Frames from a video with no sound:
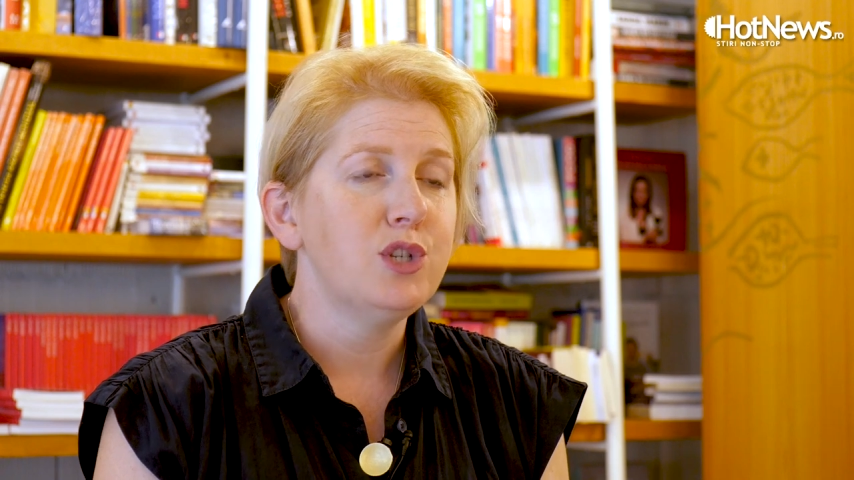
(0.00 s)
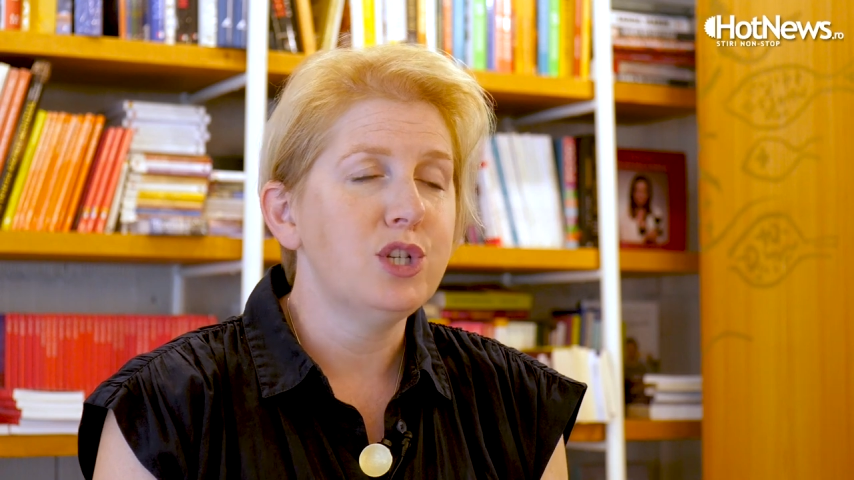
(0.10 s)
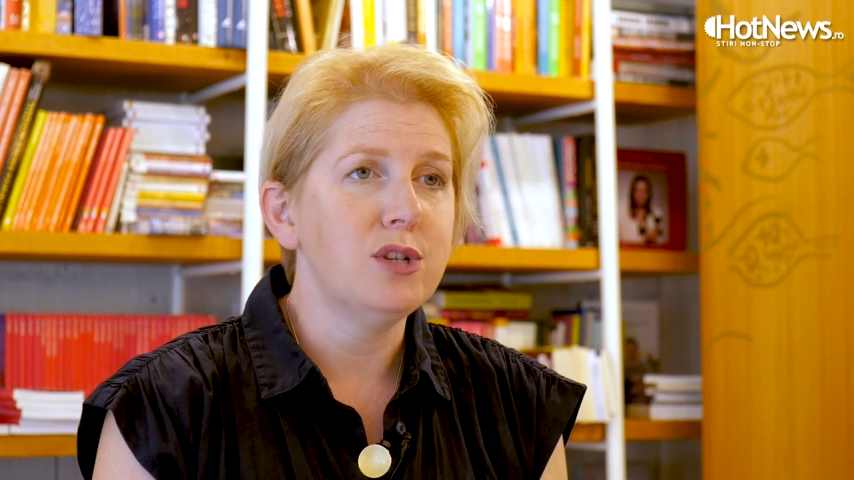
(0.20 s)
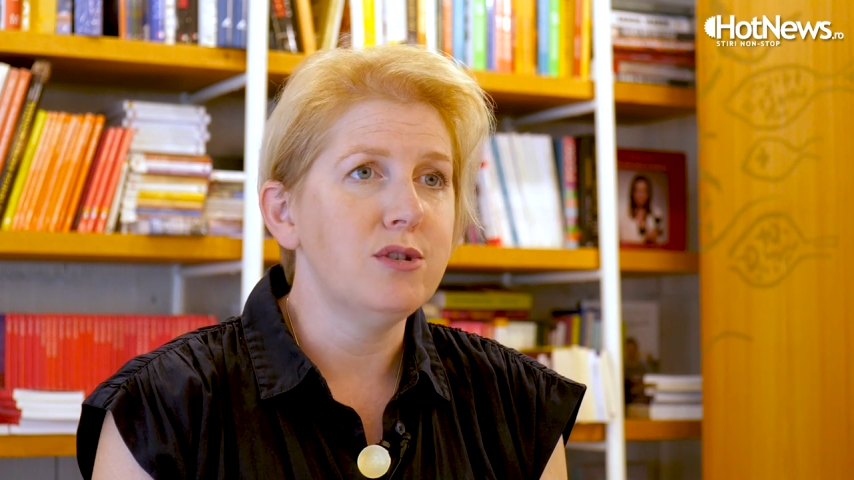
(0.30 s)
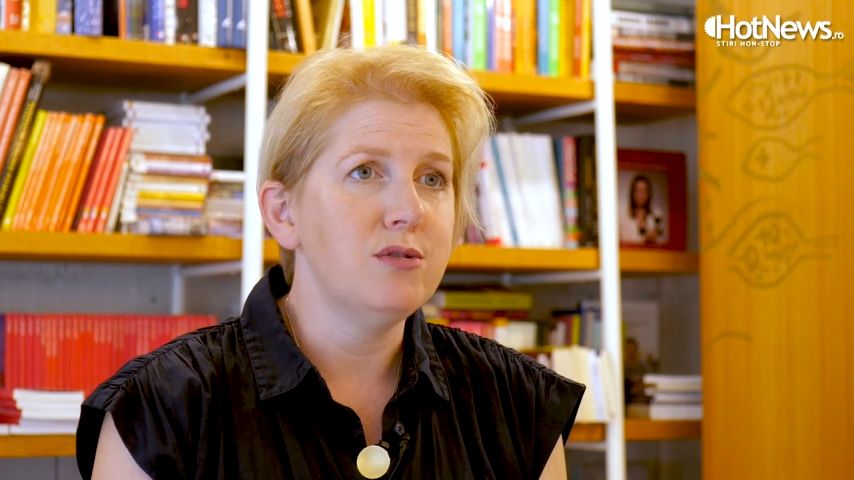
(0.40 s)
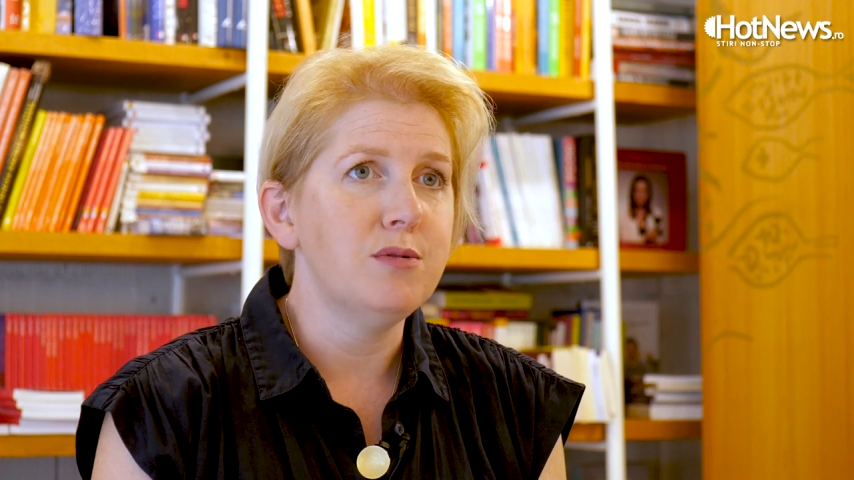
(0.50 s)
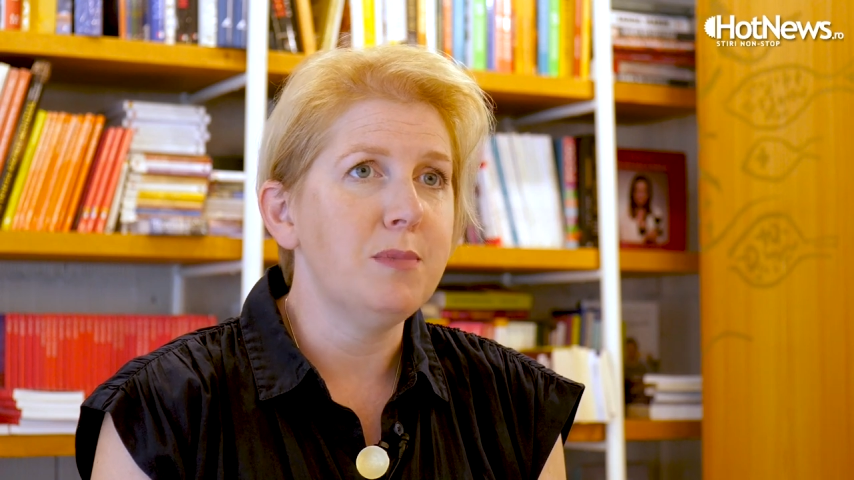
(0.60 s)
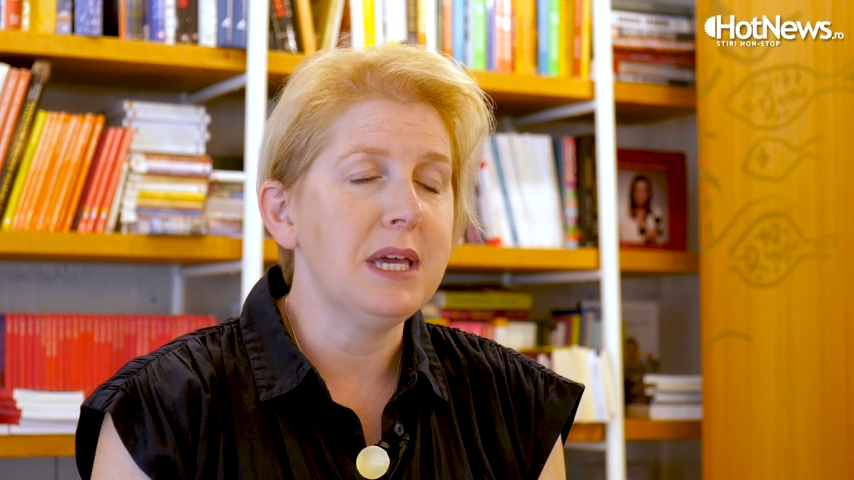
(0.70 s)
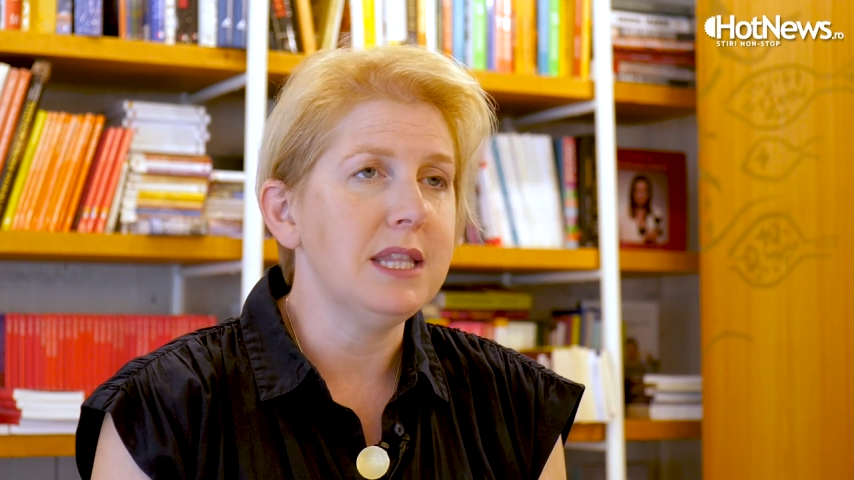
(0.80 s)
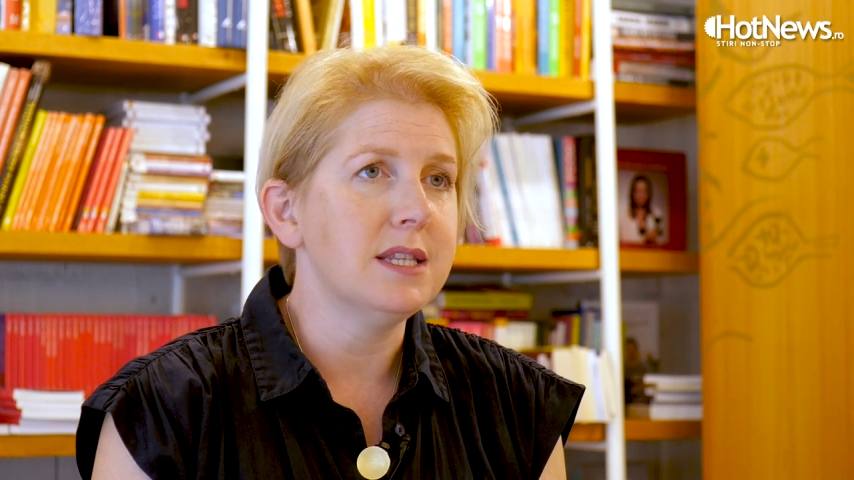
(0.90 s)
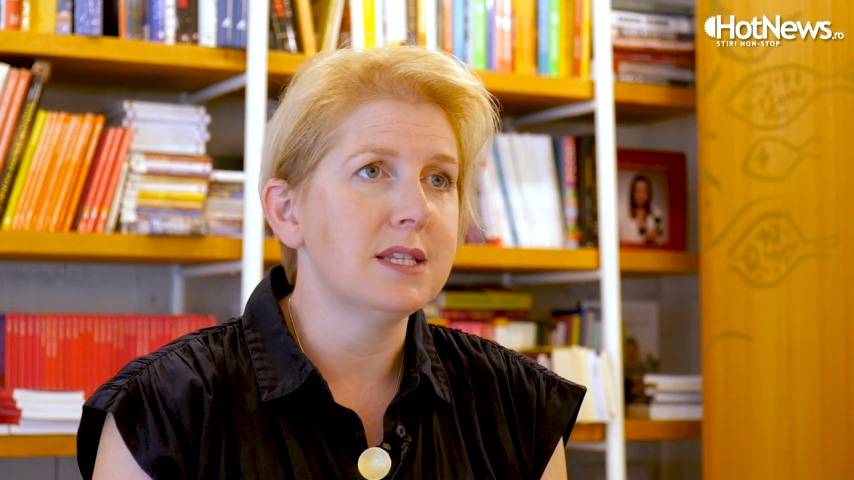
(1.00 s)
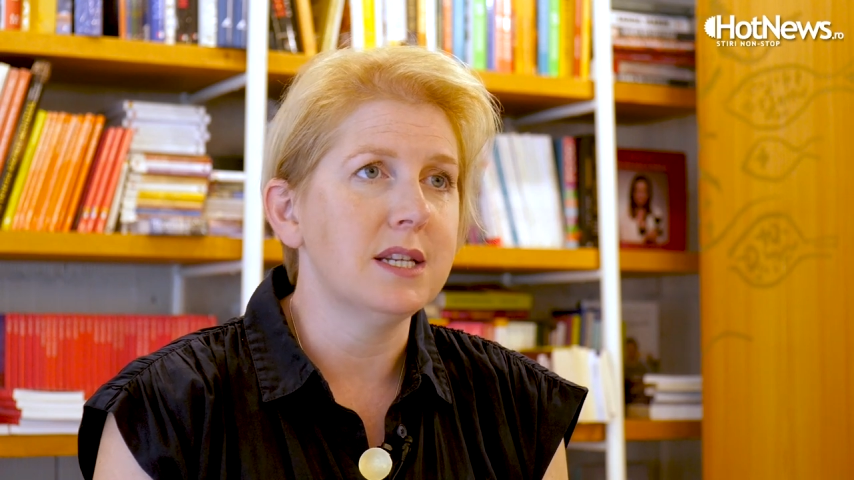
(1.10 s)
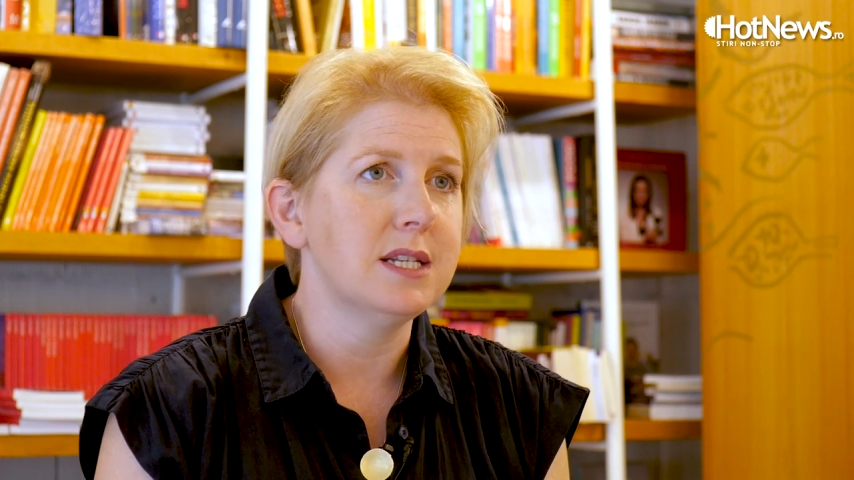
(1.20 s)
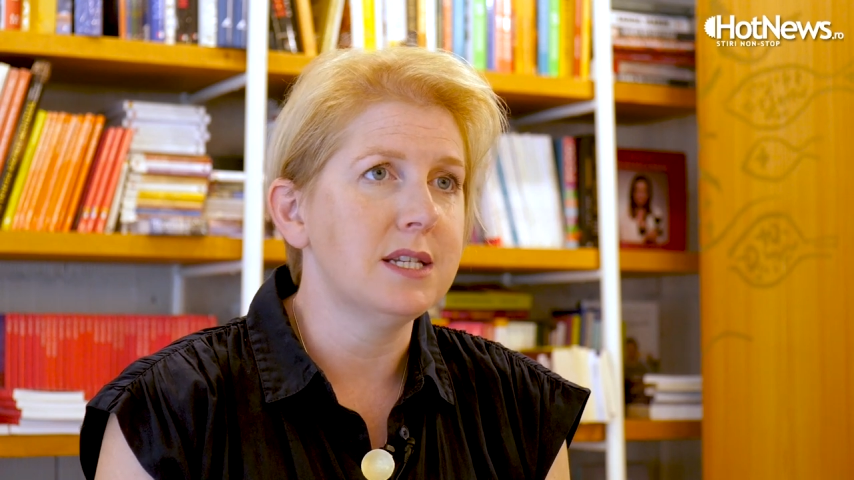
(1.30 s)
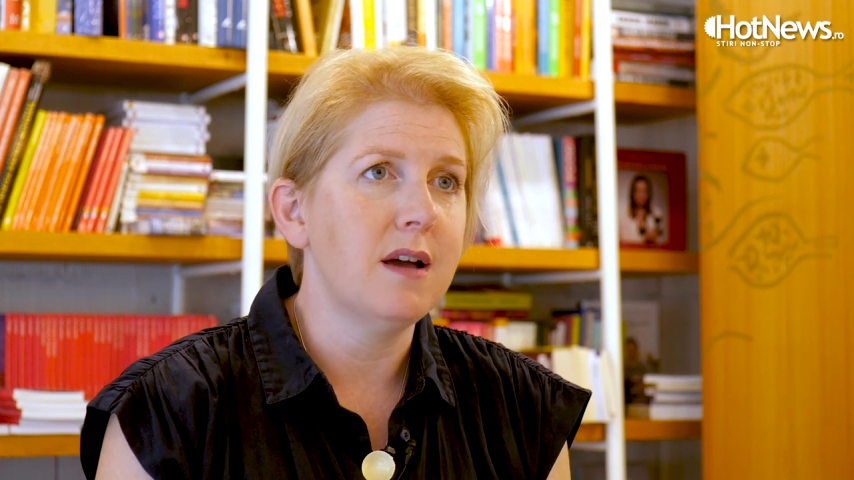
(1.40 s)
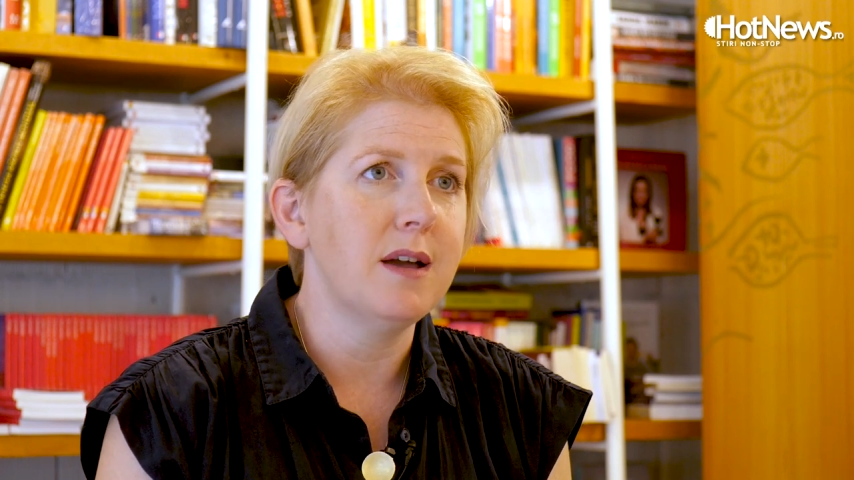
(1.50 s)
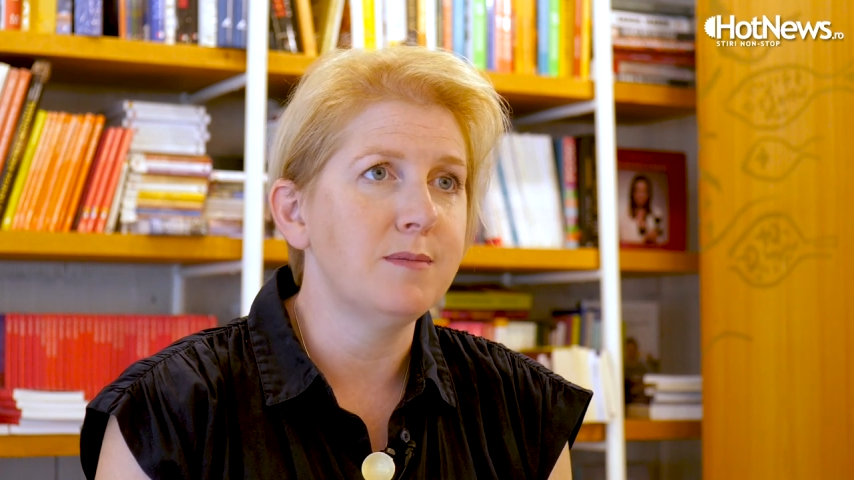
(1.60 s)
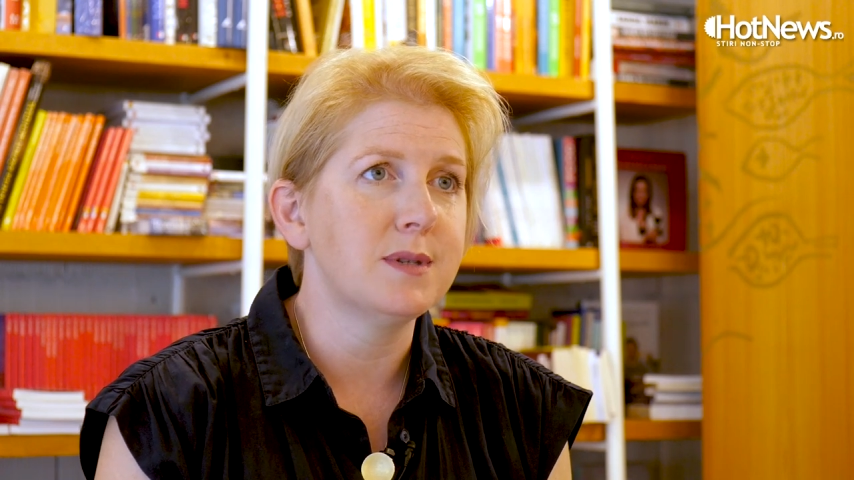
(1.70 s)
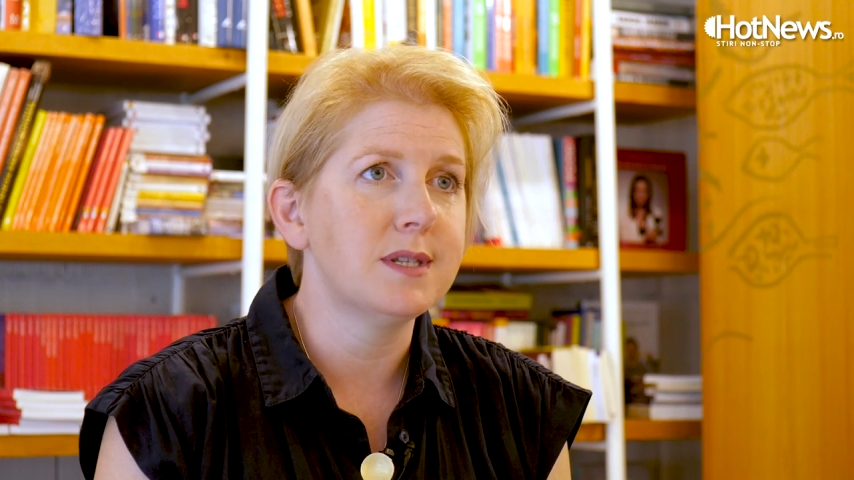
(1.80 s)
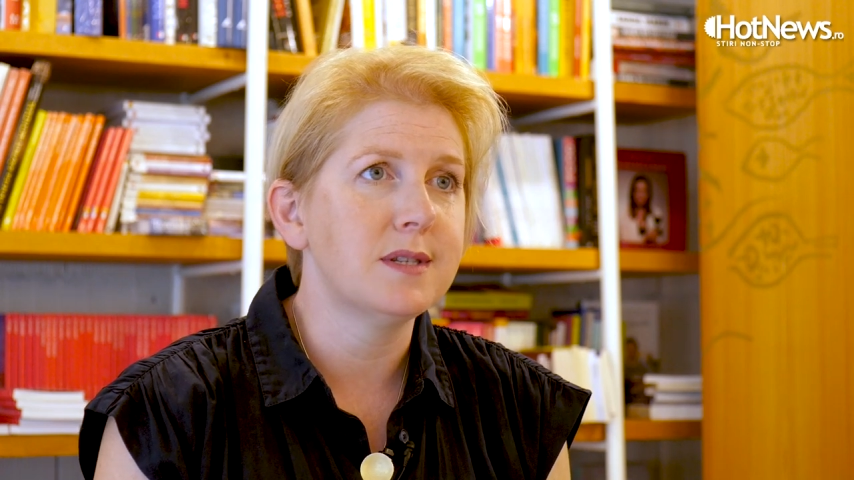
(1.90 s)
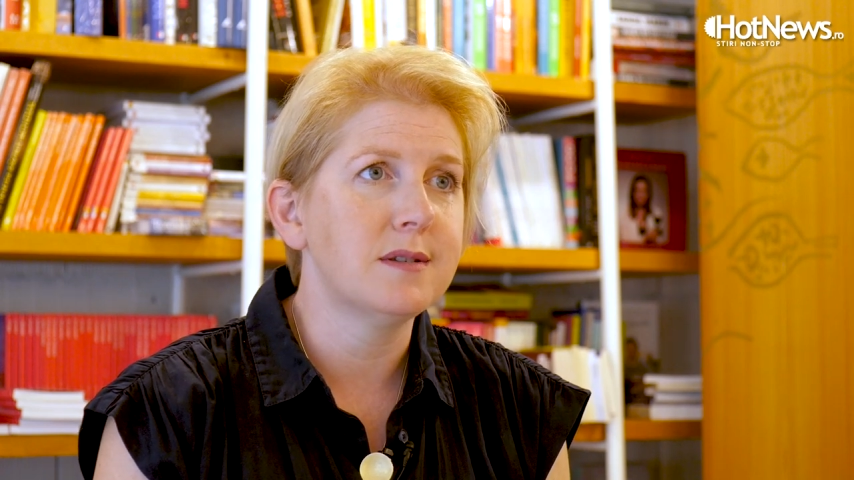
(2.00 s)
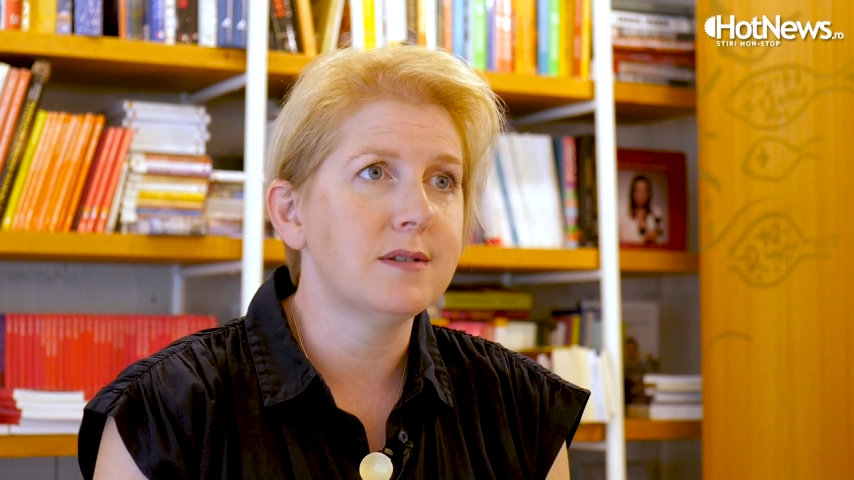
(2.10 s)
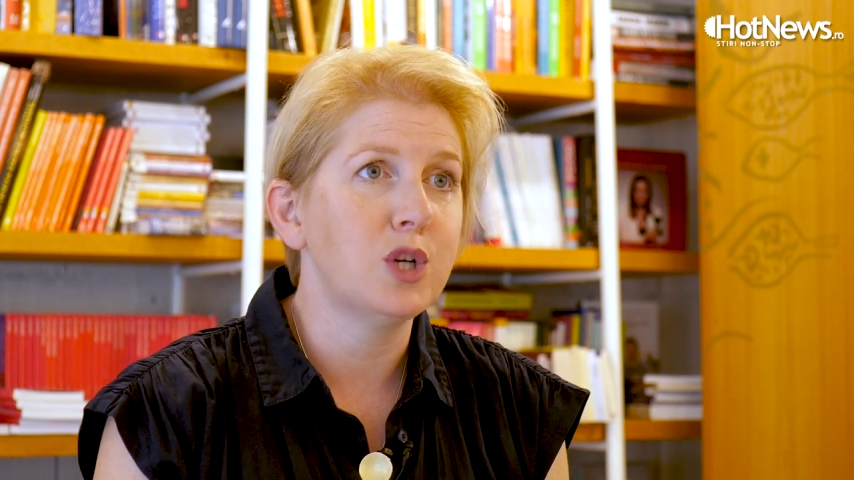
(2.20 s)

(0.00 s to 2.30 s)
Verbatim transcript: to be in the Sunday Times